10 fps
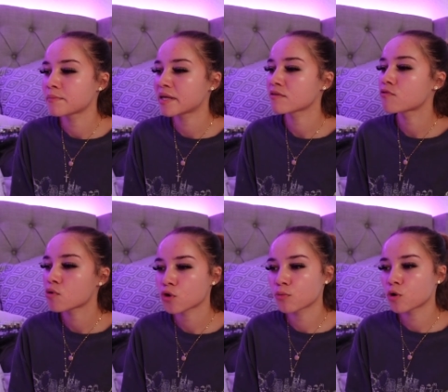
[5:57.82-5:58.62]
being
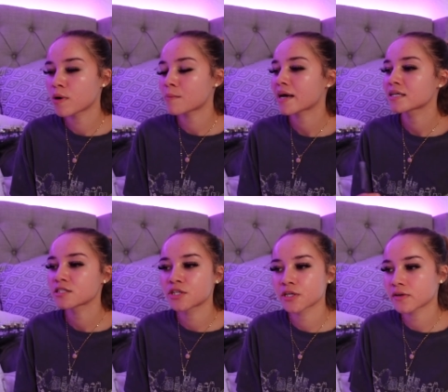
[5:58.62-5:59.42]
vulnerable about my
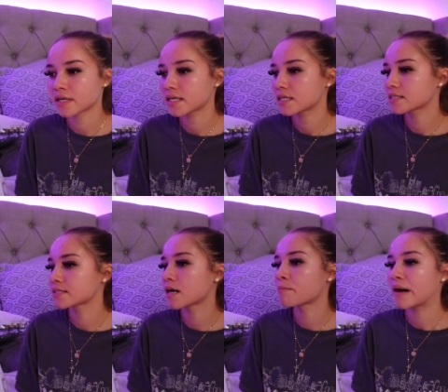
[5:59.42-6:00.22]

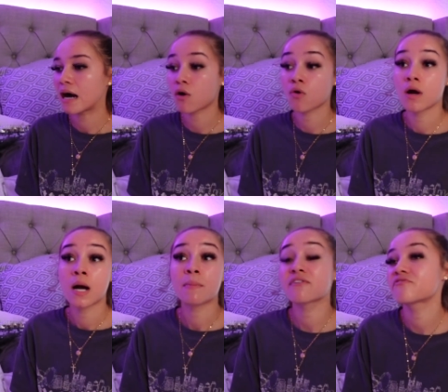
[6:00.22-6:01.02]
insecurities,
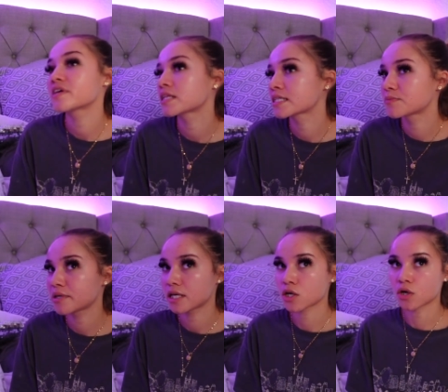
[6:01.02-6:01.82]
about my feelings
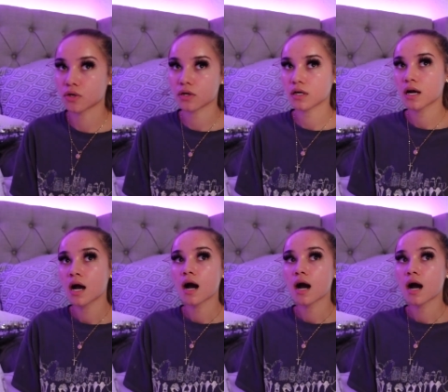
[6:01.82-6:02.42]
being hurt,